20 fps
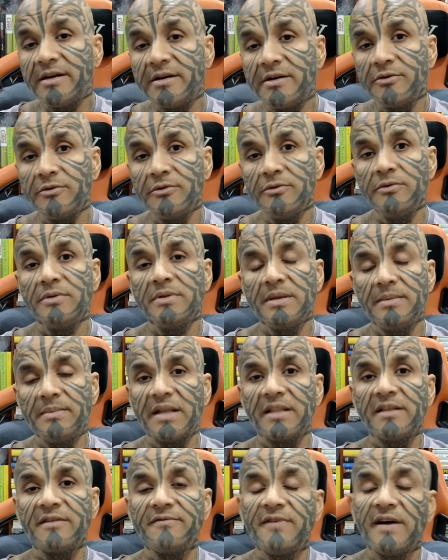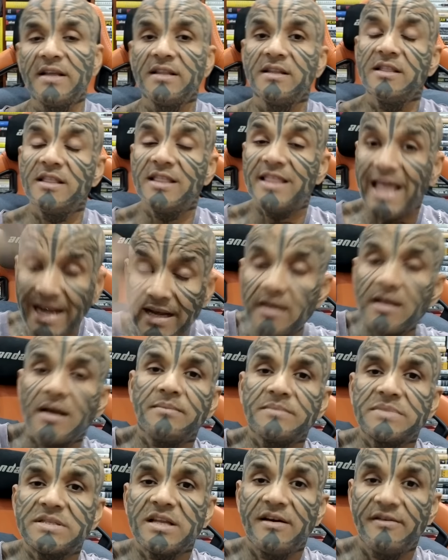to the mother and father. Then
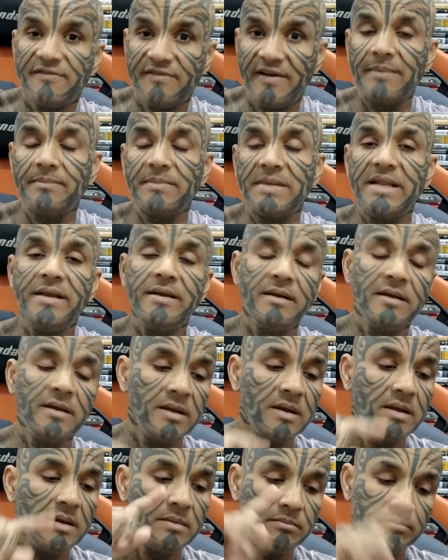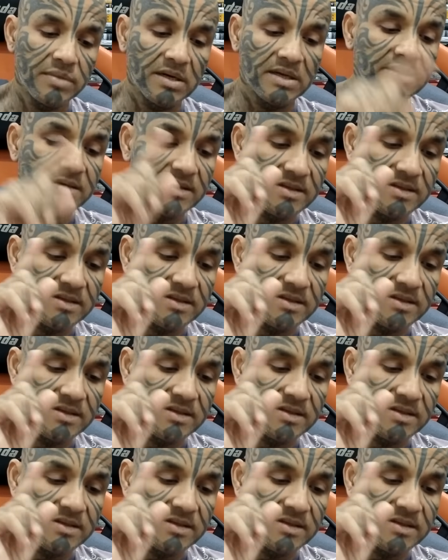comes their family, brother,